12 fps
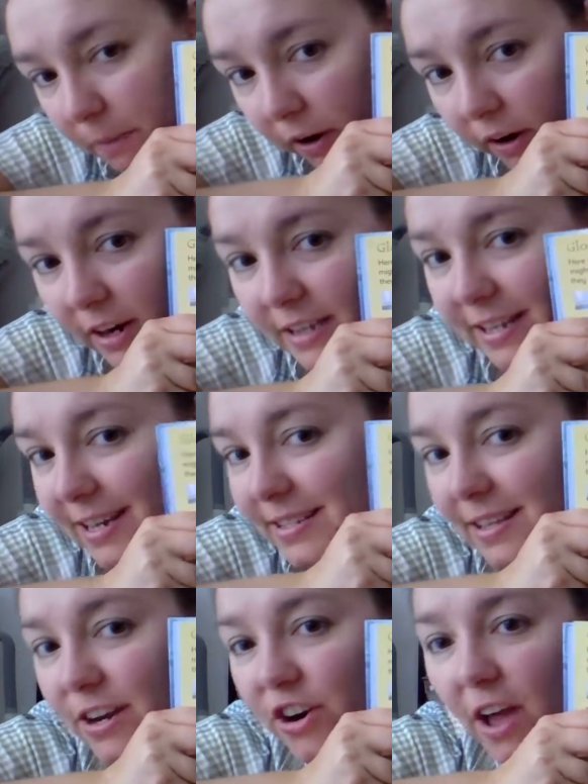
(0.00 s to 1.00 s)
part is it is
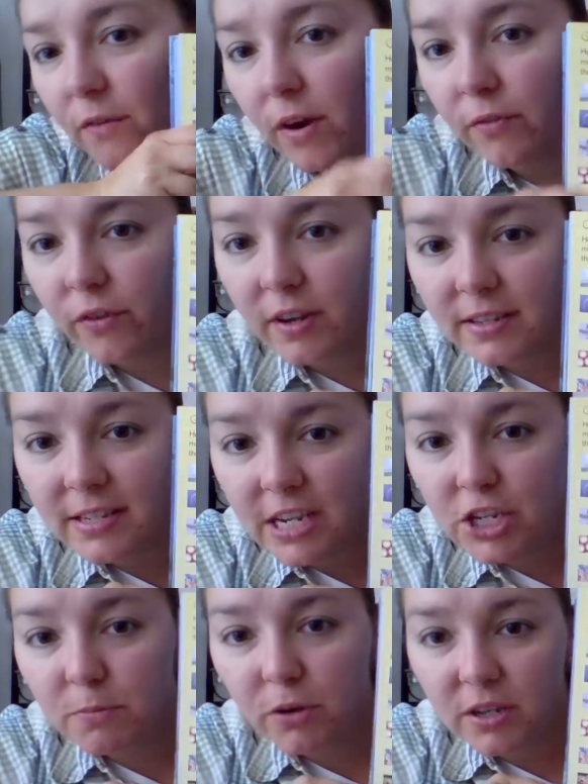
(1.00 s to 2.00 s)
internet referenced.
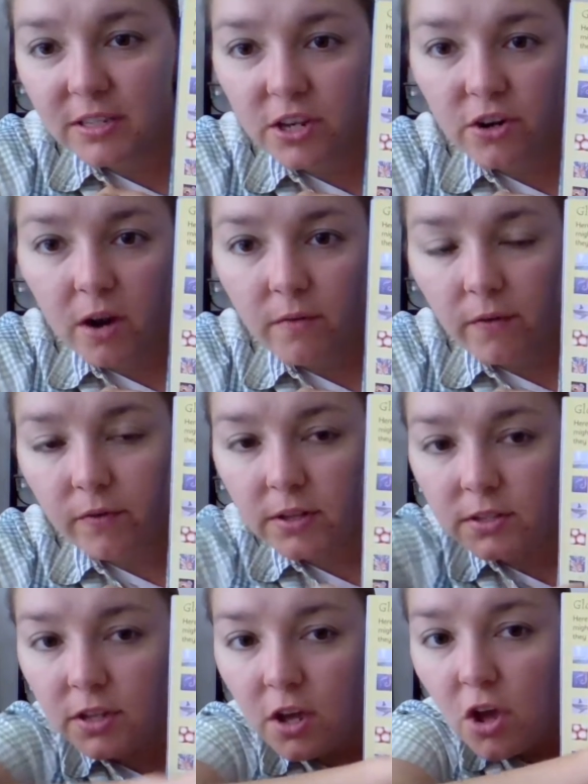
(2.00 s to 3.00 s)
Each book is internet
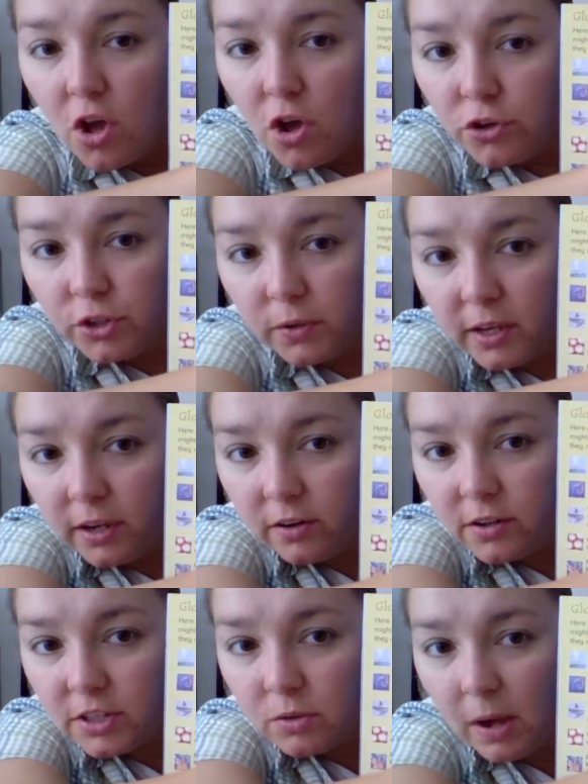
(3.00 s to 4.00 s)
referenced. So
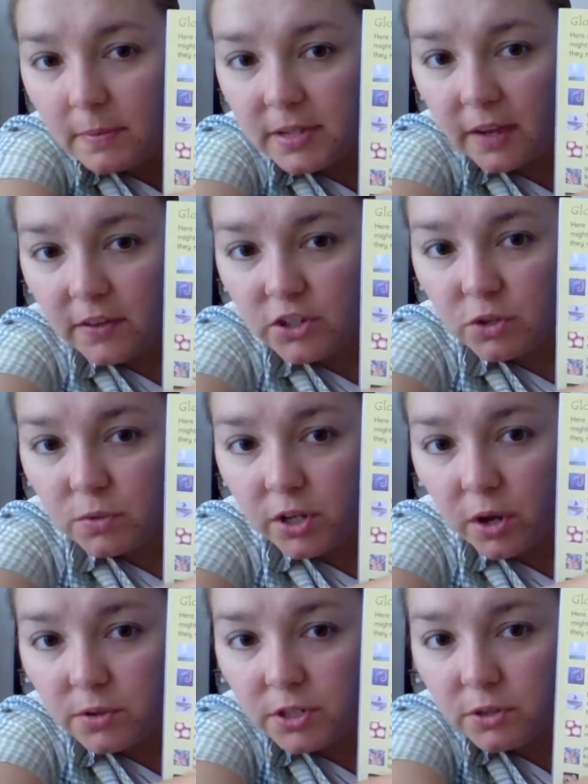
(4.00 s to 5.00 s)
here's the website that you would
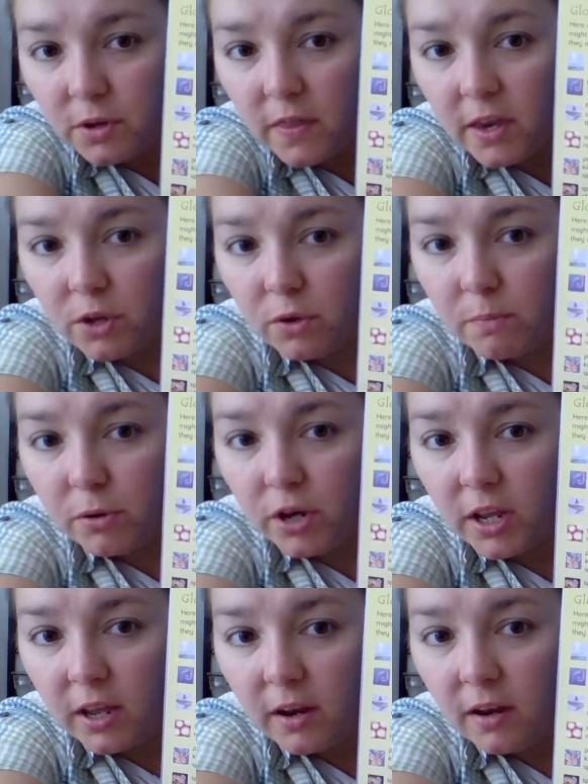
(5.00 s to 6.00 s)
go to, and then you would put
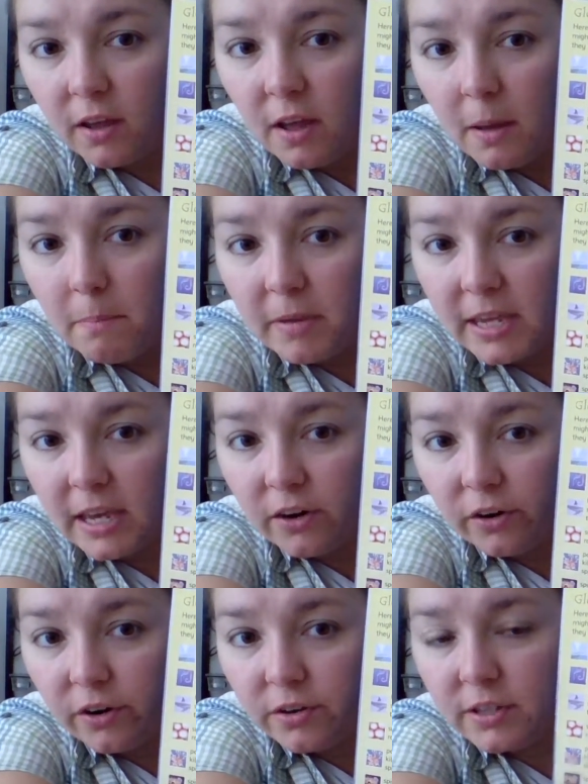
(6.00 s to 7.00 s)
in
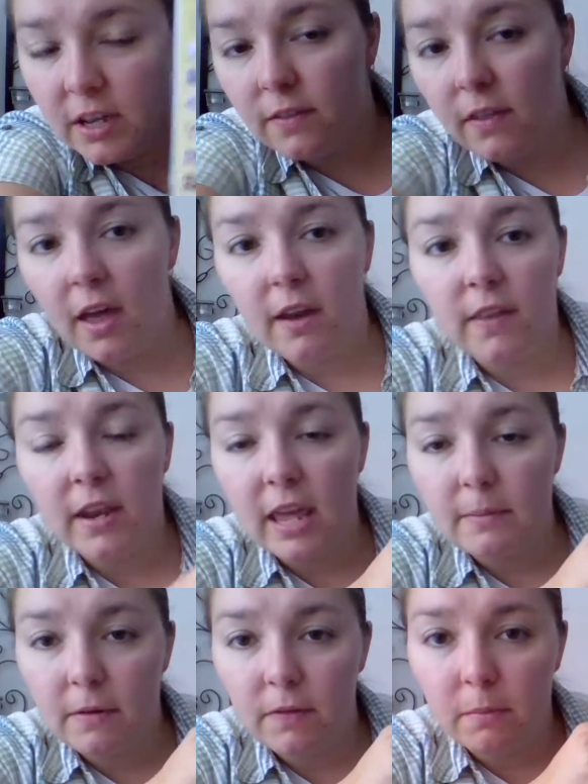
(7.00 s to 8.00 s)
beginners and then the
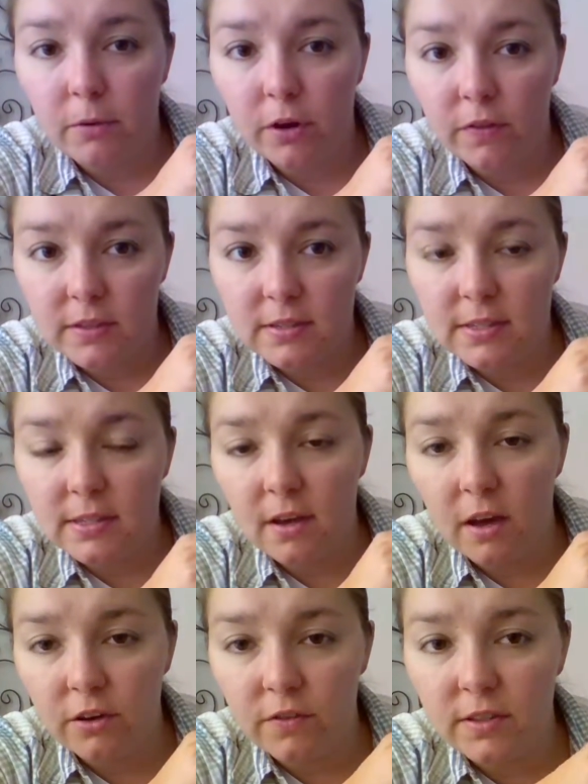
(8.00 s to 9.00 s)
name of the book. This is
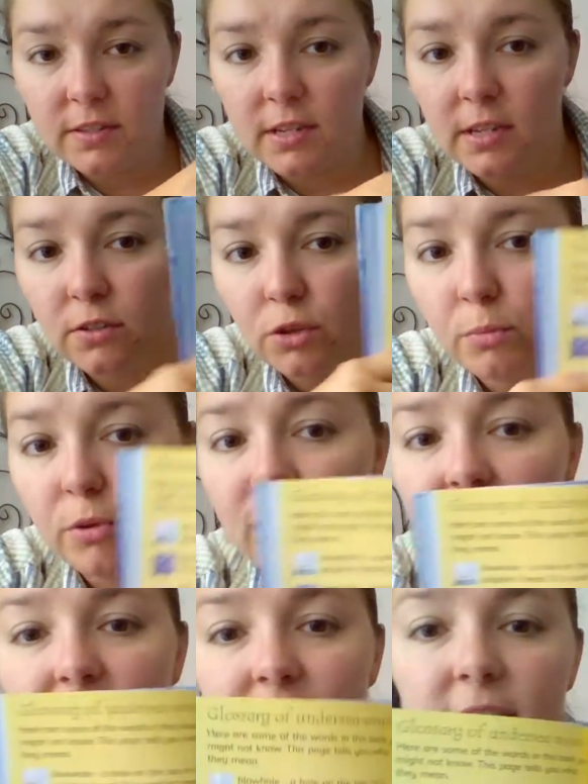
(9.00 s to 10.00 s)
Under the Sea, so you put
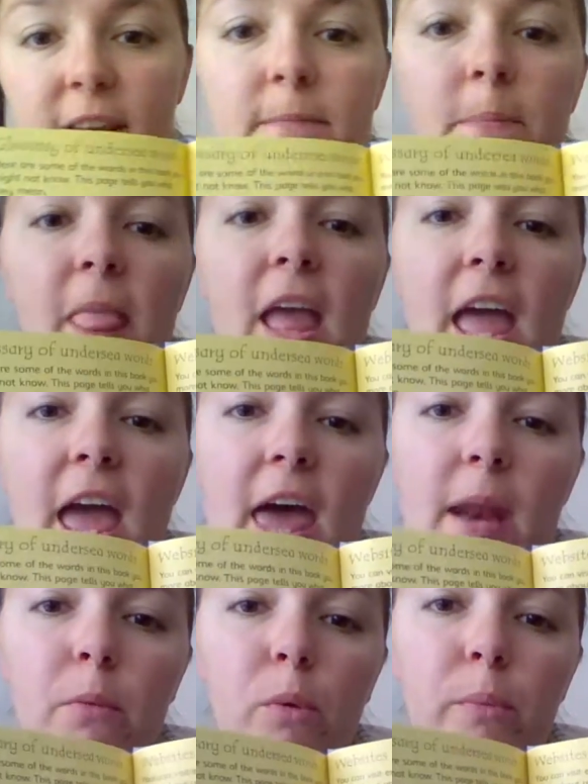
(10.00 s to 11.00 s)
in sea. And
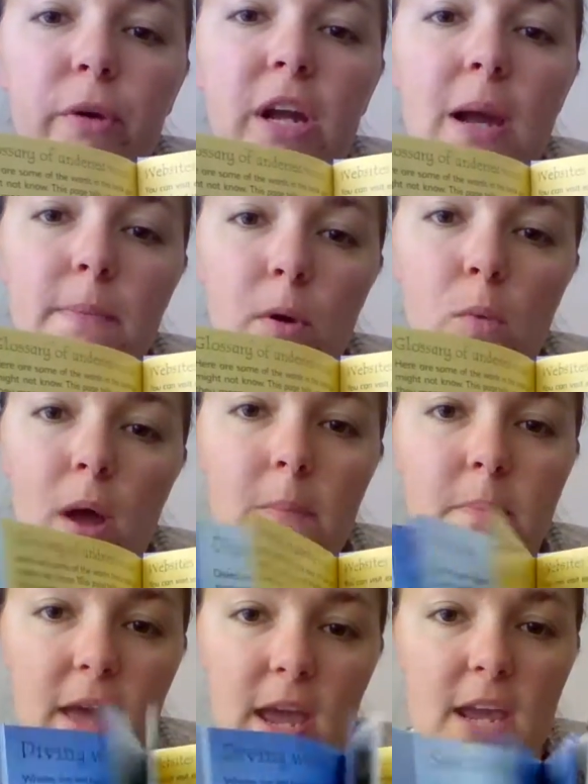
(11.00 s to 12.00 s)
it will bring up a web
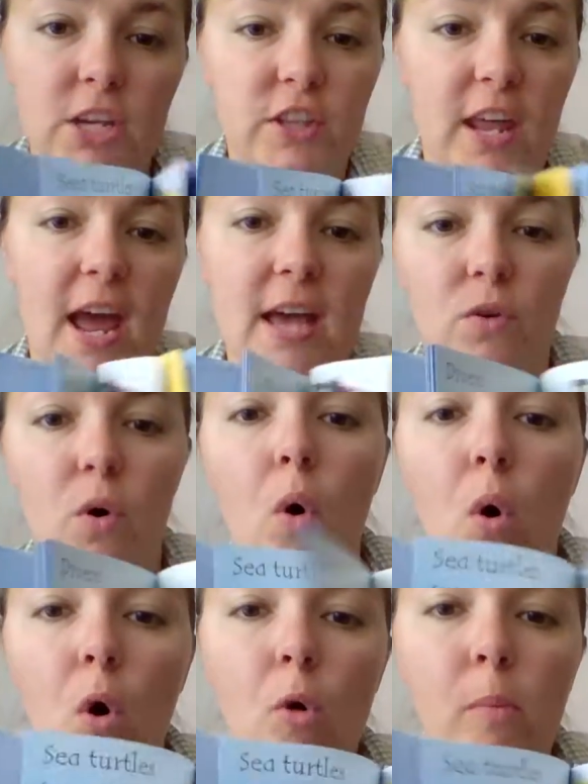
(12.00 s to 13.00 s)
page that has a
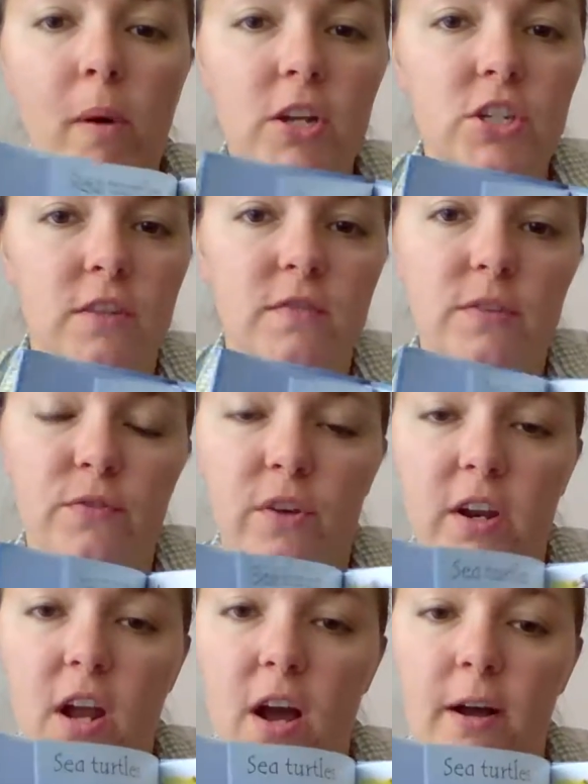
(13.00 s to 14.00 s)
whole bunch of different